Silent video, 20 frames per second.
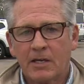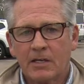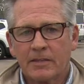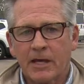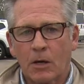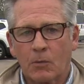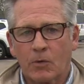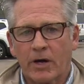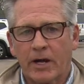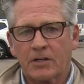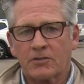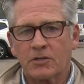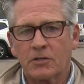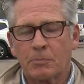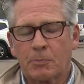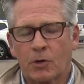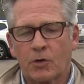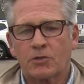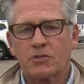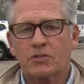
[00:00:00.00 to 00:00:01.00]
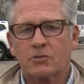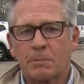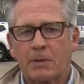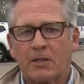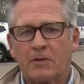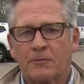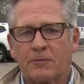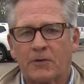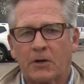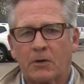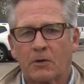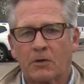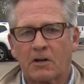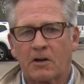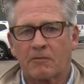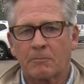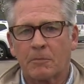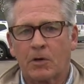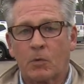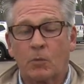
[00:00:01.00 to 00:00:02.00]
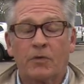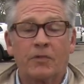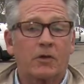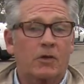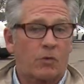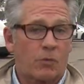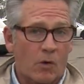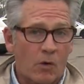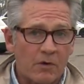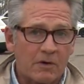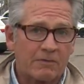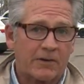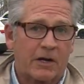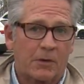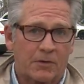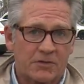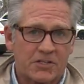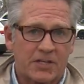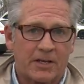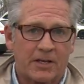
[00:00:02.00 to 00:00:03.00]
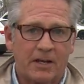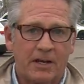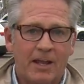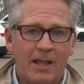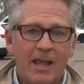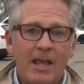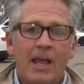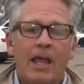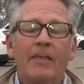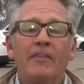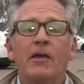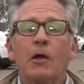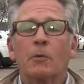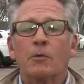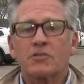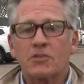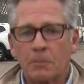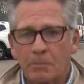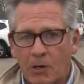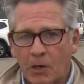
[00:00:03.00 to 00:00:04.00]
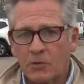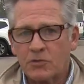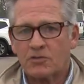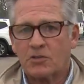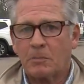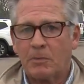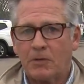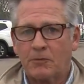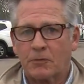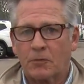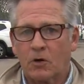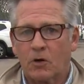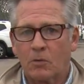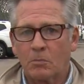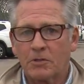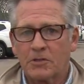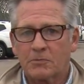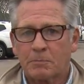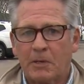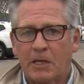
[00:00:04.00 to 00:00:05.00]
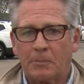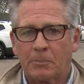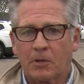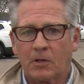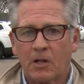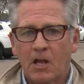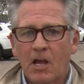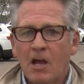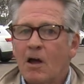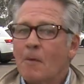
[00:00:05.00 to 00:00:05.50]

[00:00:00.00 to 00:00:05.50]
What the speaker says: that were actually purchased by the federal government when the coronavirus hit, and they were supposed to be for homeless people,